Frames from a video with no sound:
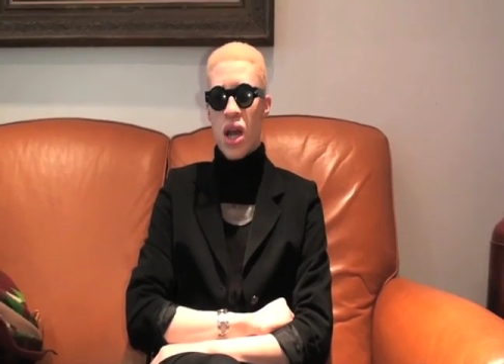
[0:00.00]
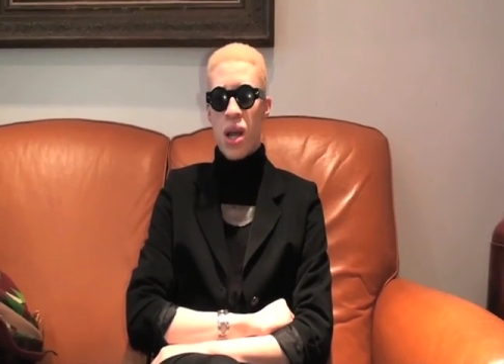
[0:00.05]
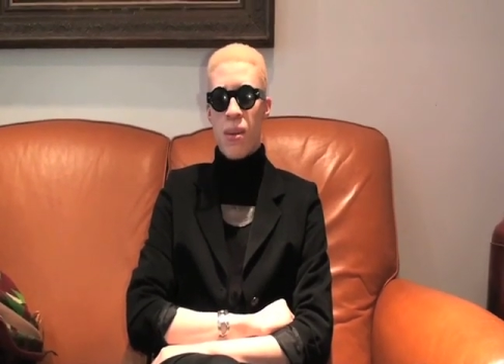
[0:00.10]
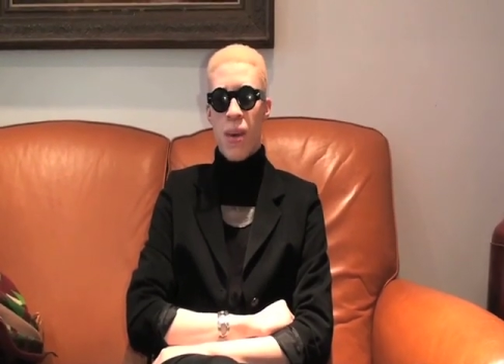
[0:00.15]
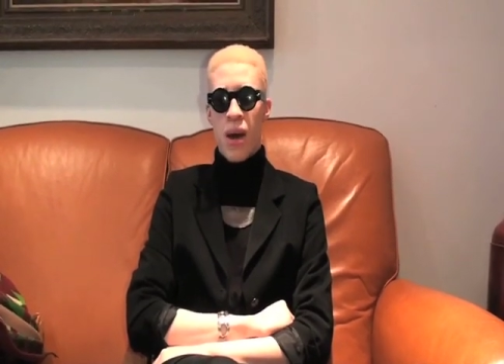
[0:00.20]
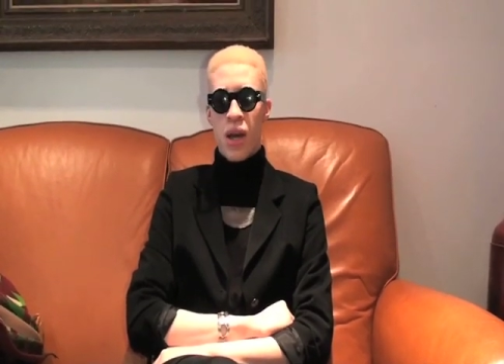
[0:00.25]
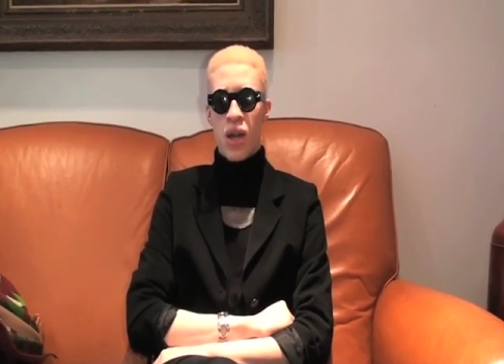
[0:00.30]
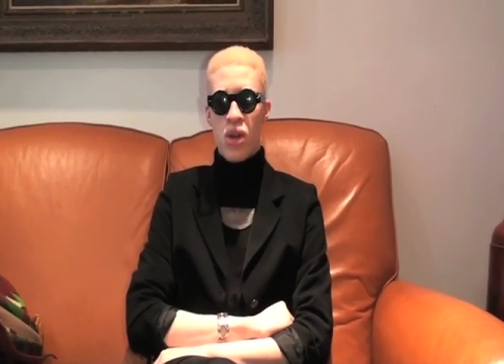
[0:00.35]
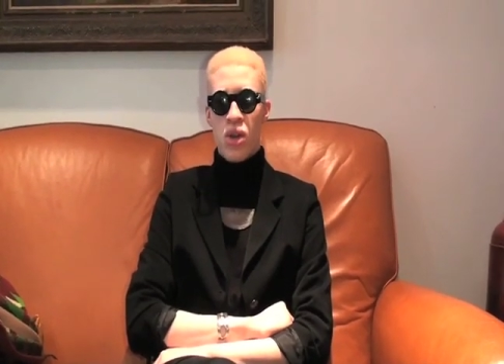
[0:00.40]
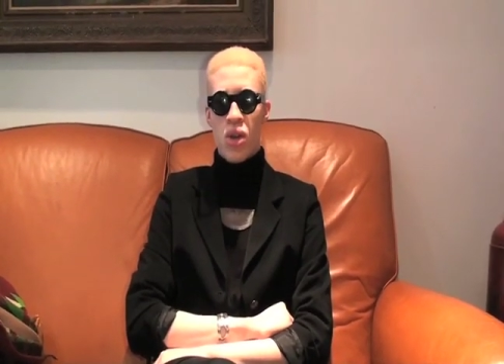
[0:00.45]

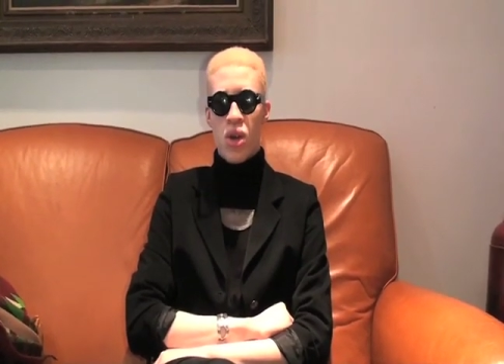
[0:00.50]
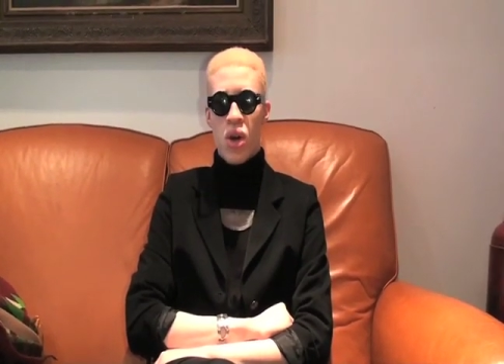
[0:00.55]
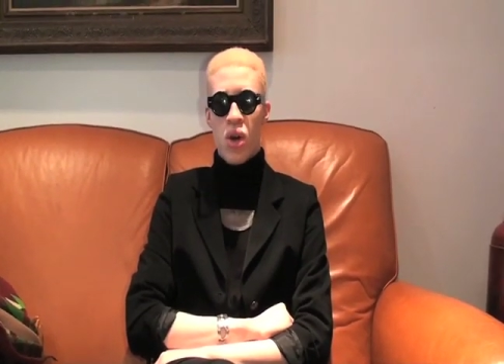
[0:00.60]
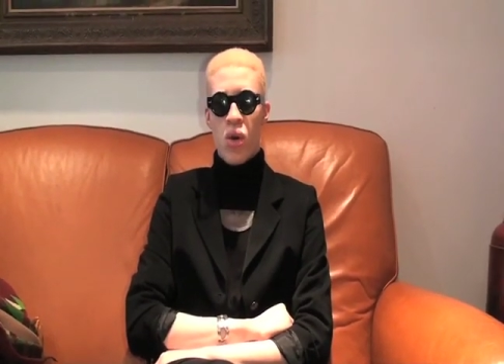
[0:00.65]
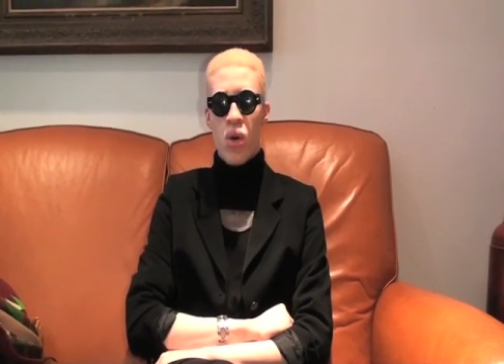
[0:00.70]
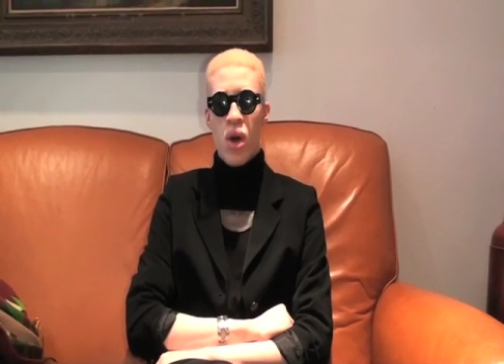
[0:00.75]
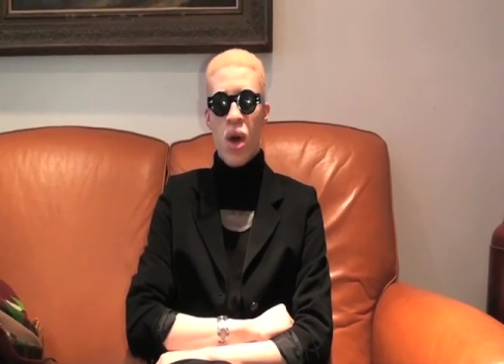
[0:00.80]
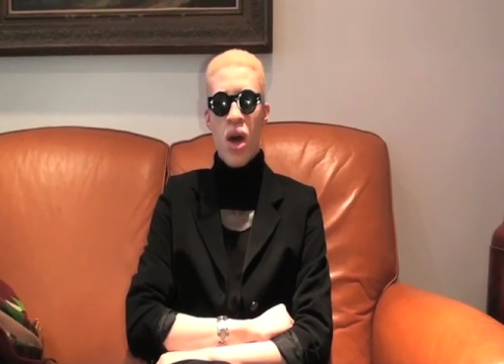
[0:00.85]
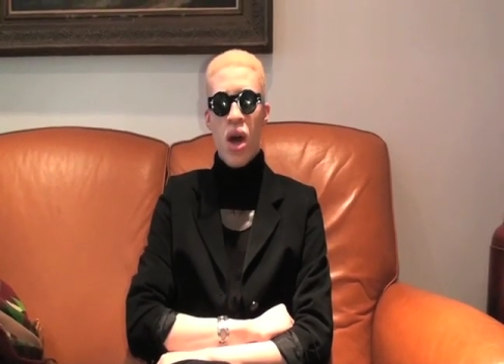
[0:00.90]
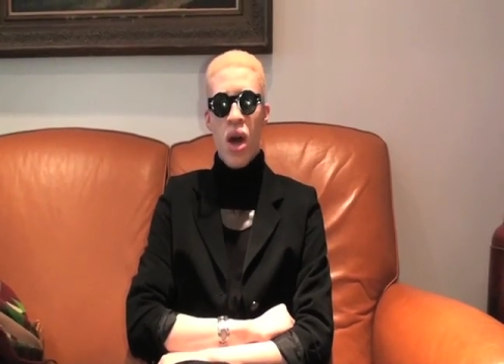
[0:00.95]
Everybody, you
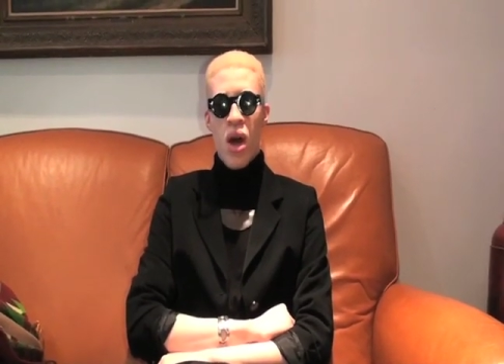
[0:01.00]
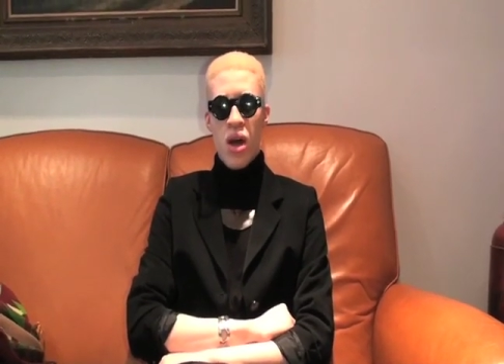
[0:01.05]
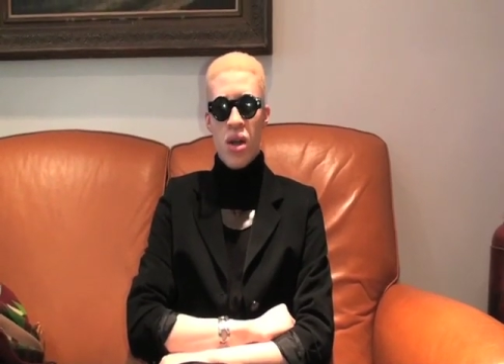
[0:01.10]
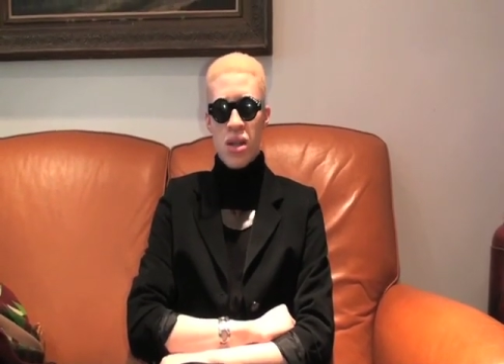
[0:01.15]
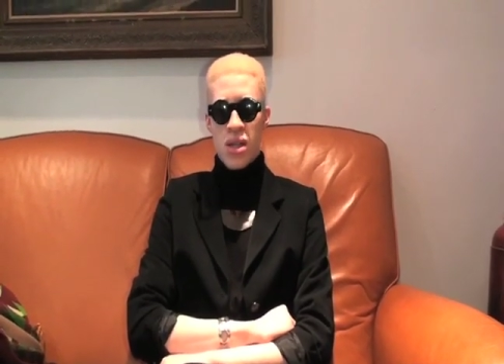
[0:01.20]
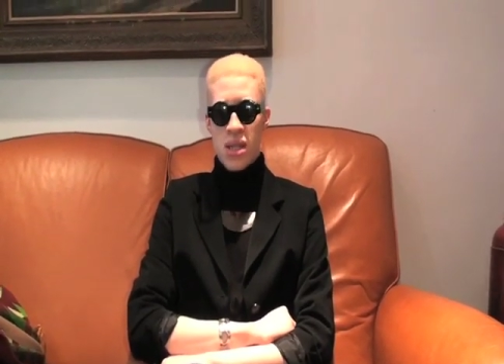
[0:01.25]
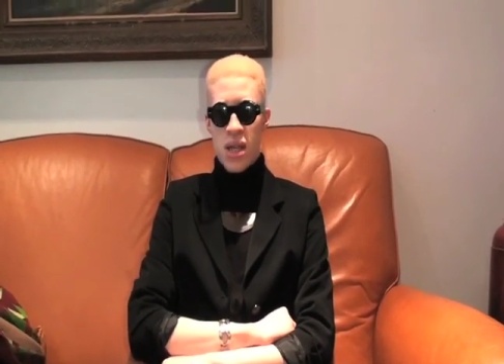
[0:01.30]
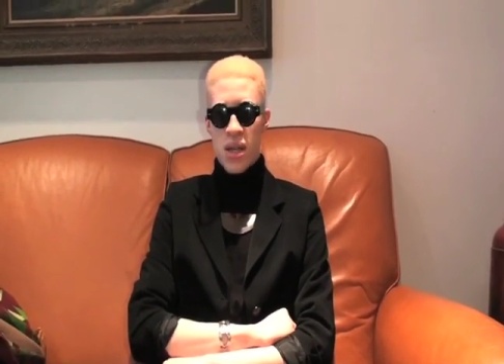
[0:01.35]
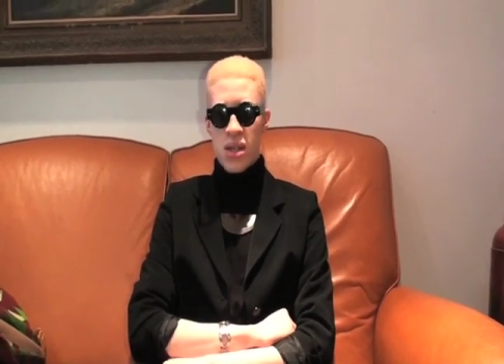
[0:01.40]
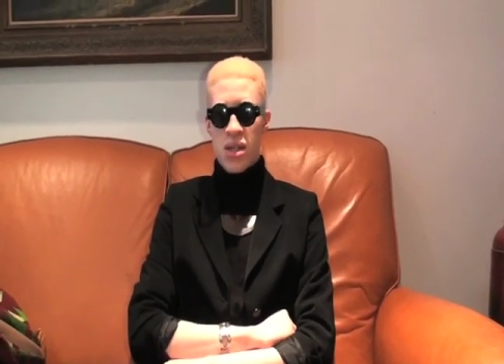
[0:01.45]
know,
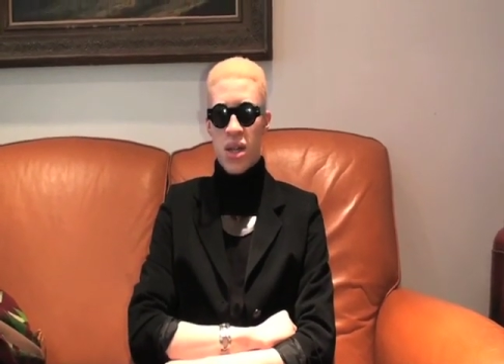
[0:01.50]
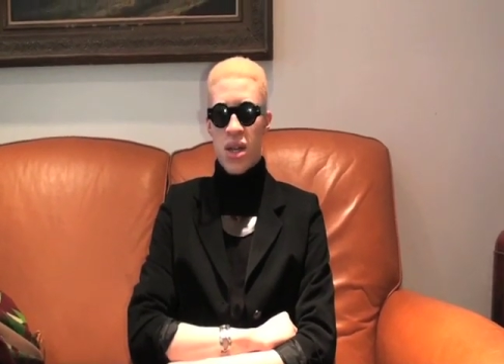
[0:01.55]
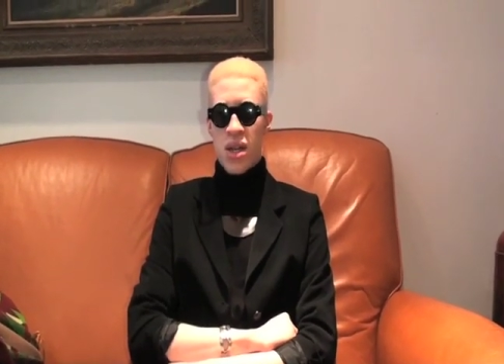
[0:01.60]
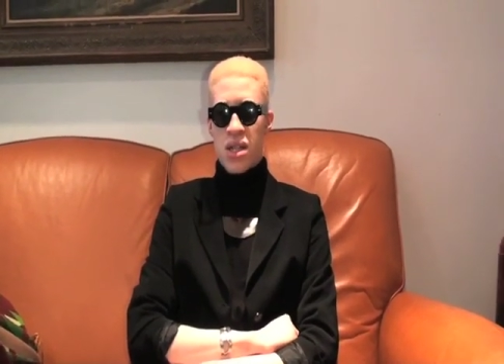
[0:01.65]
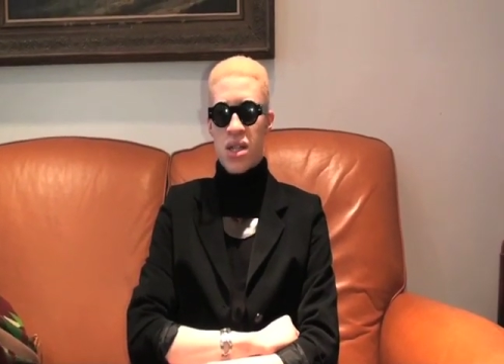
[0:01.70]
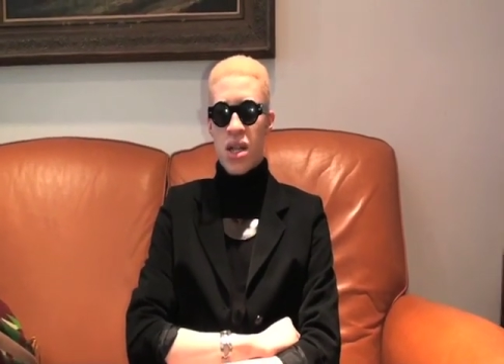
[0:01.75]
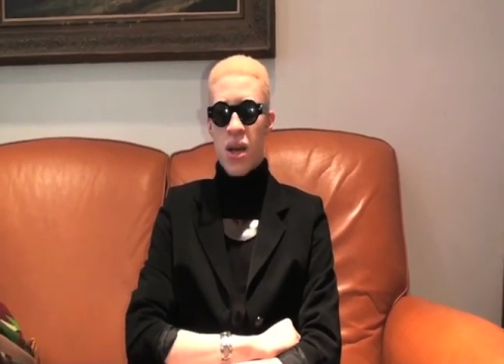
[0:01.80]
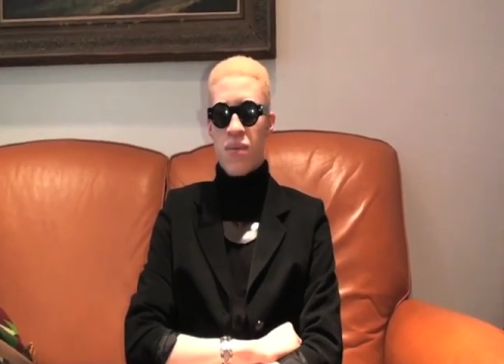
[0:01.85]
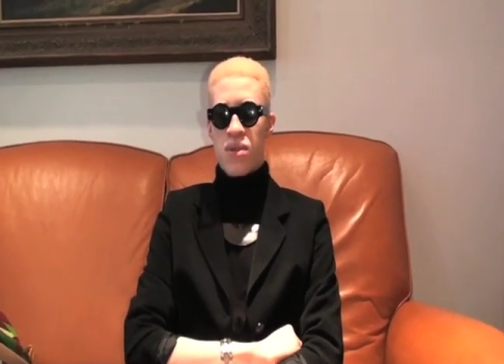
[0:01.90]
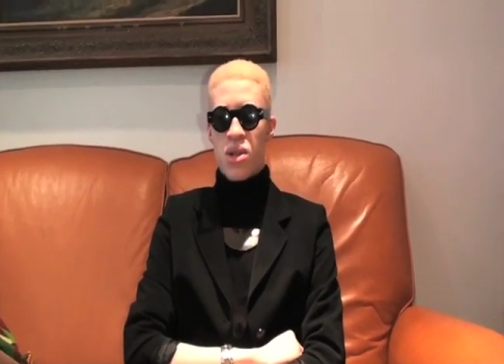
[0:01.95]
stayed to
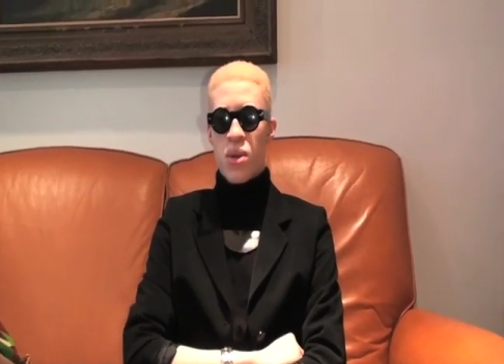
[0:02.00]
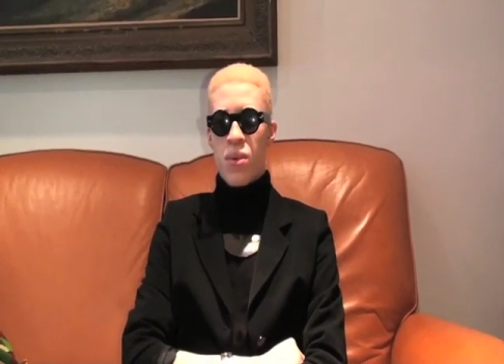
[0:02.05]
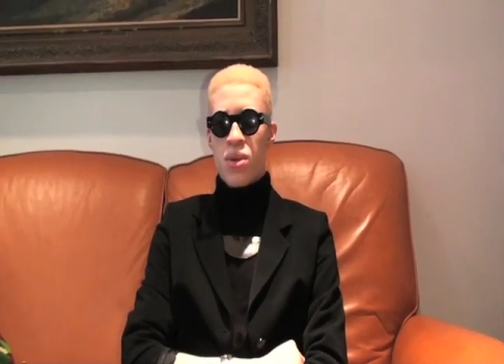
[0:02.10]
themselves.